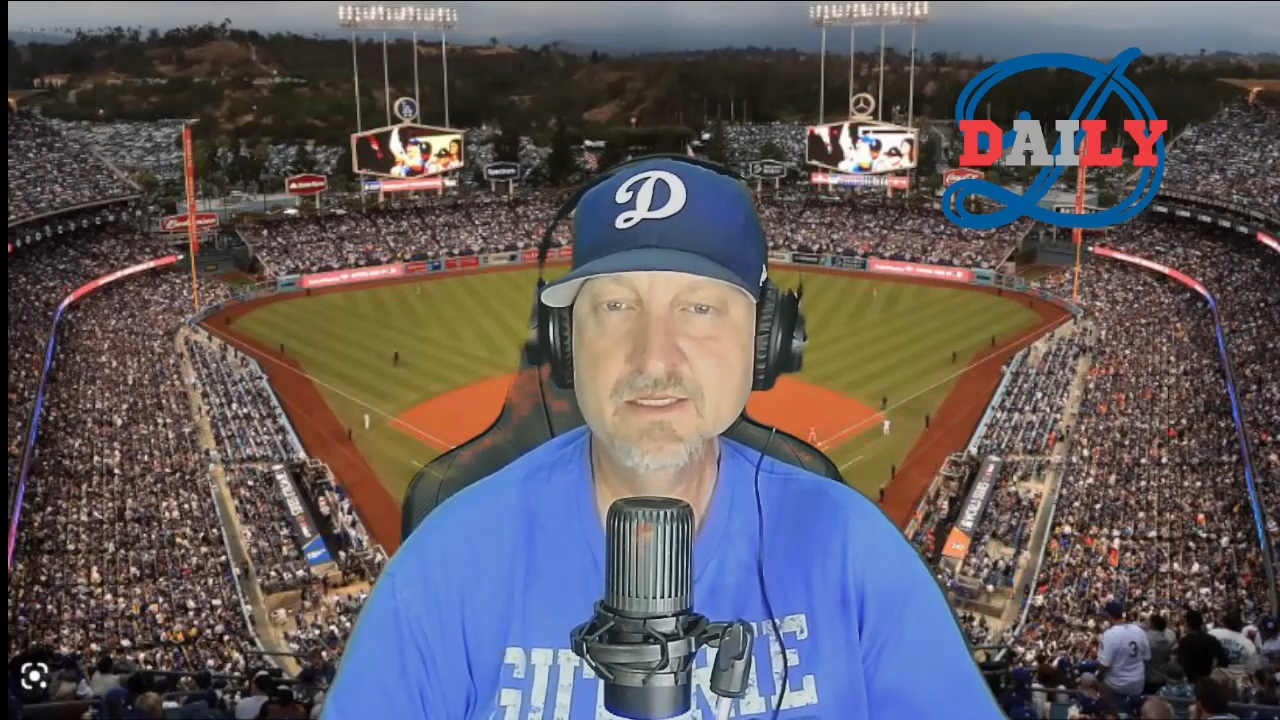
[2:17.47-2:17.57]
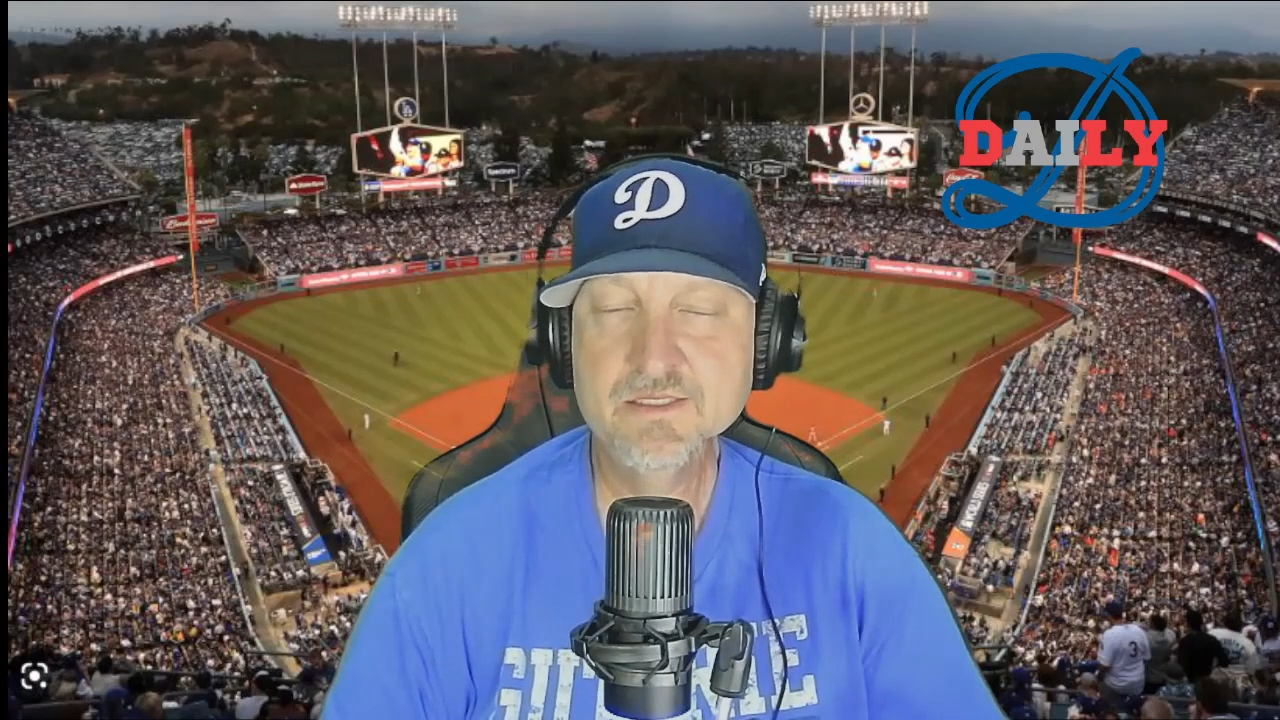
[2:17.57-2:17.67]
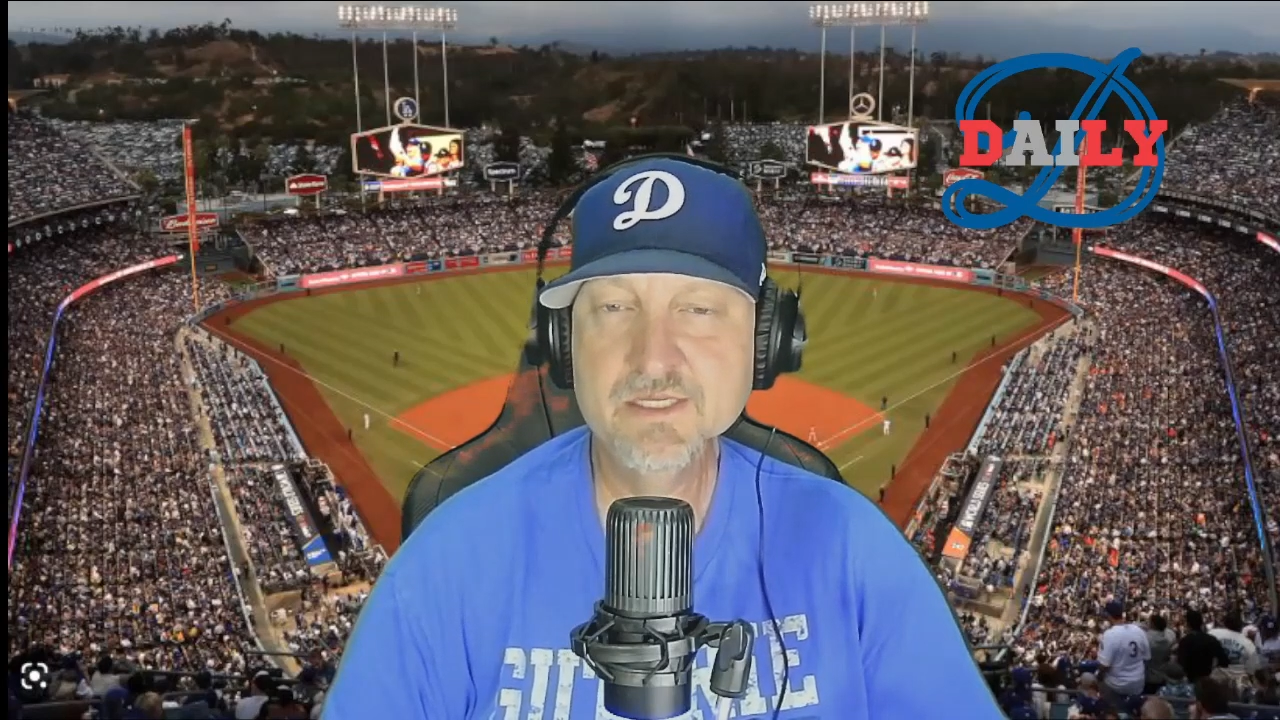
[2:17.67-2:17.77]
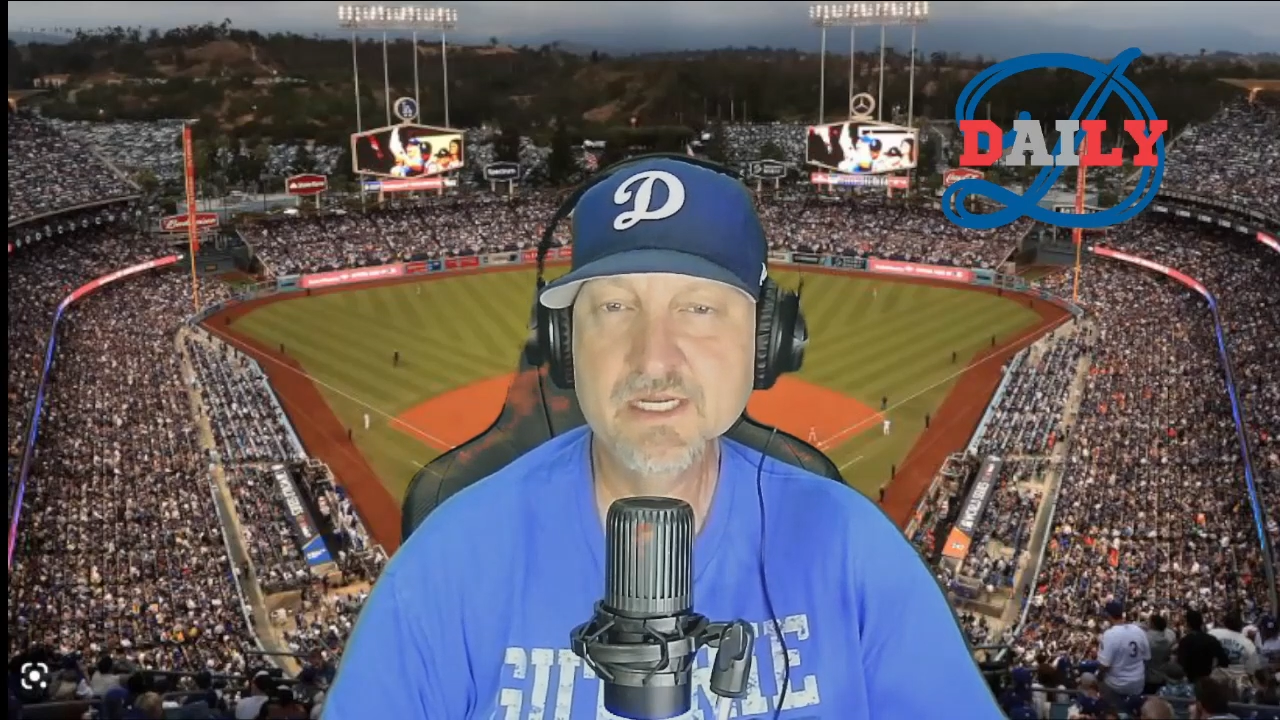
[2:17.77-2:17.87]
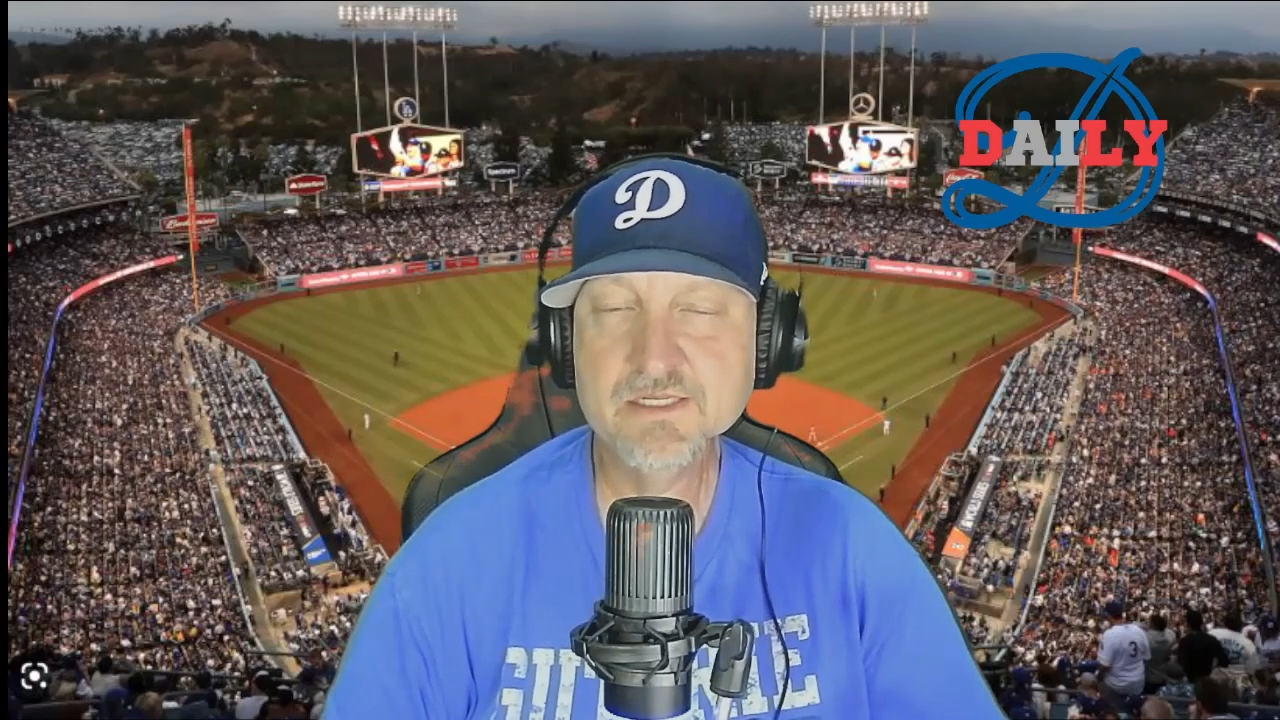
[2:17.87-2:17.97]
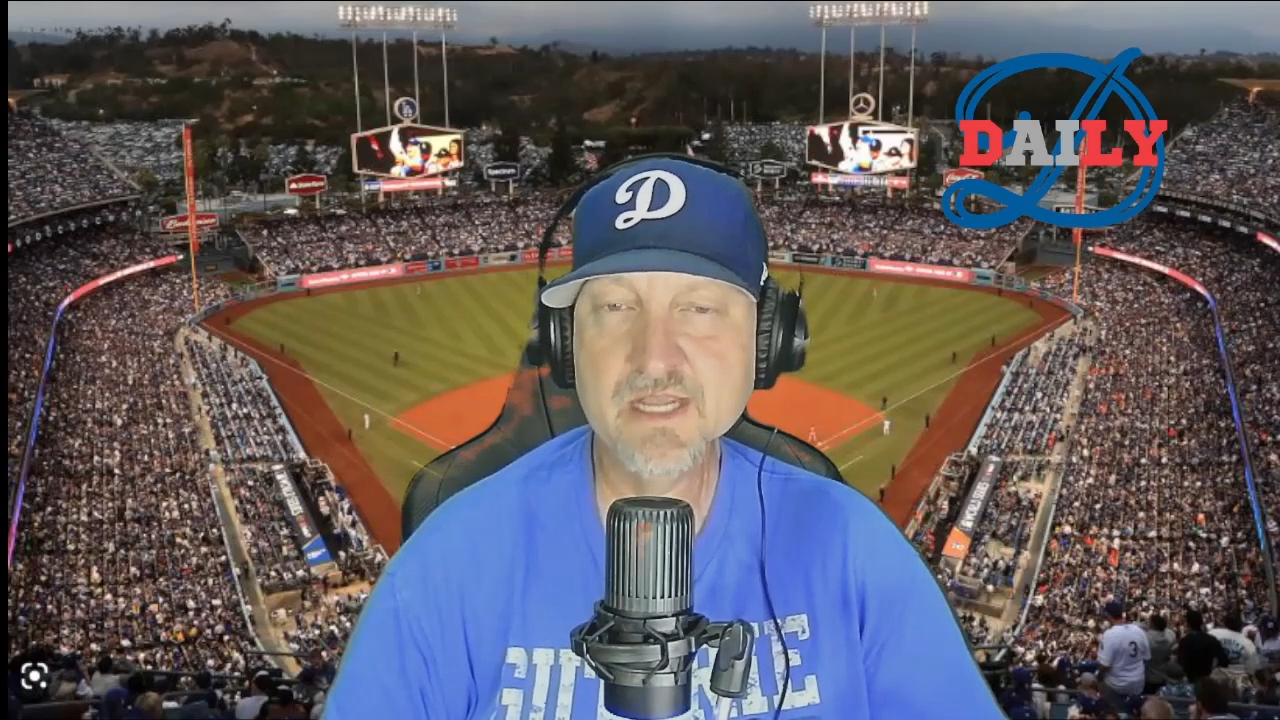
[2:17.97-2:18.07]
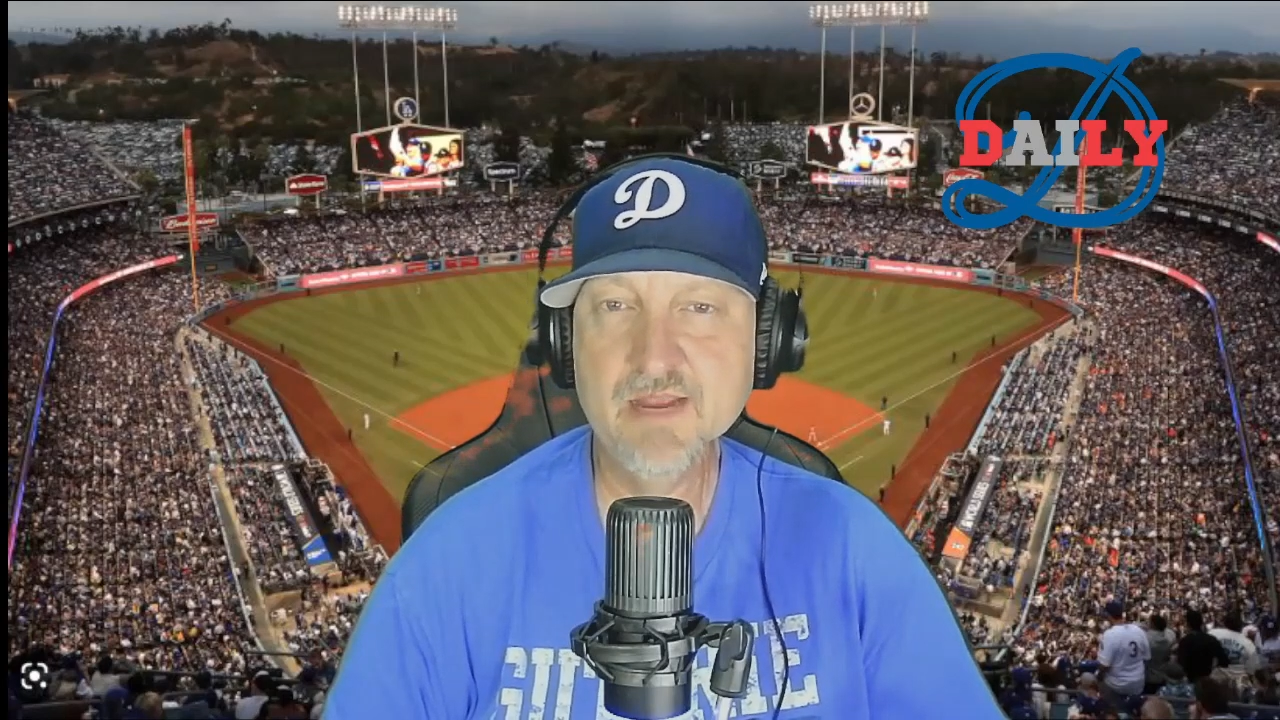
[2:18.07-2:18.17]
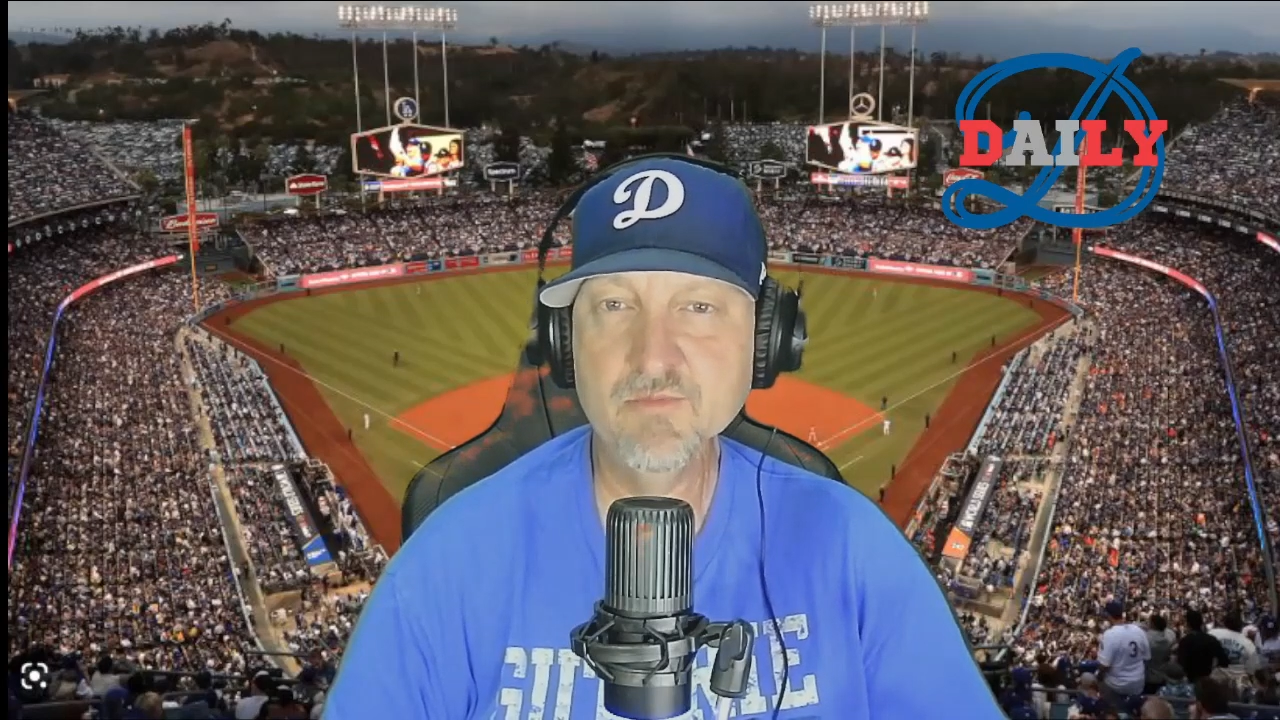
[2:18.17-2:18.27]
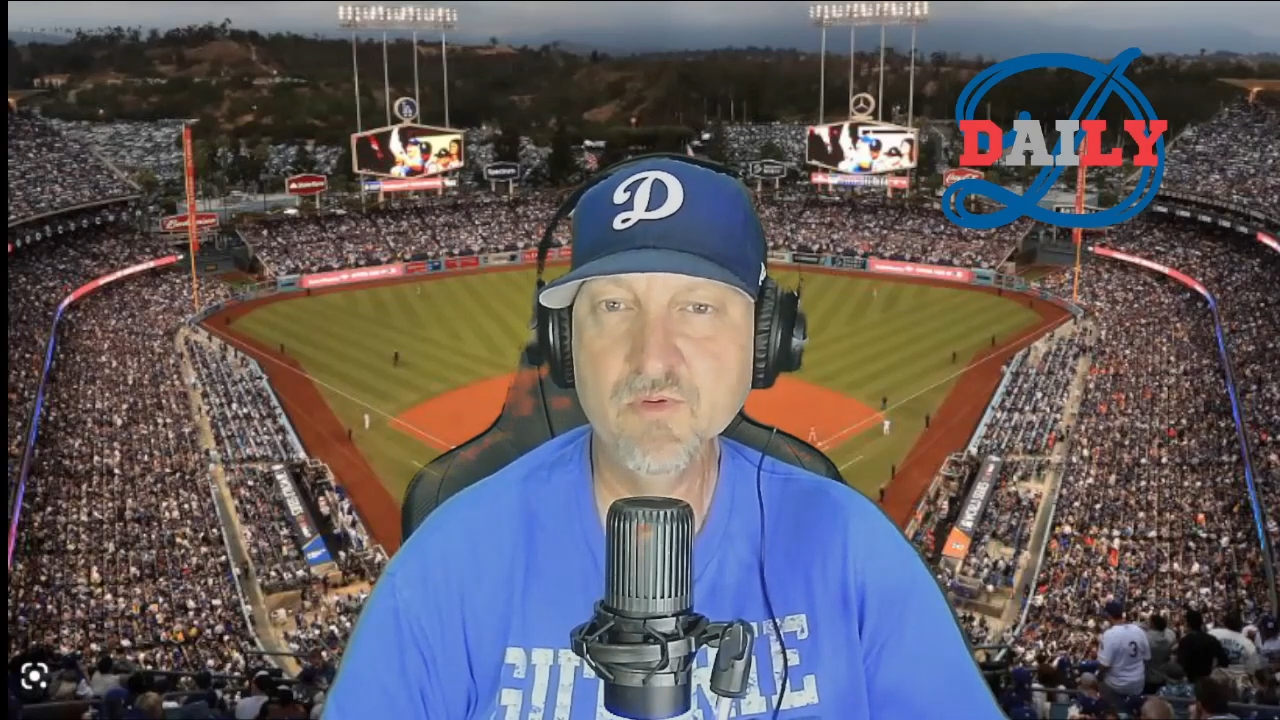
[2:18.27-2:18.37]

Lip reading: six-game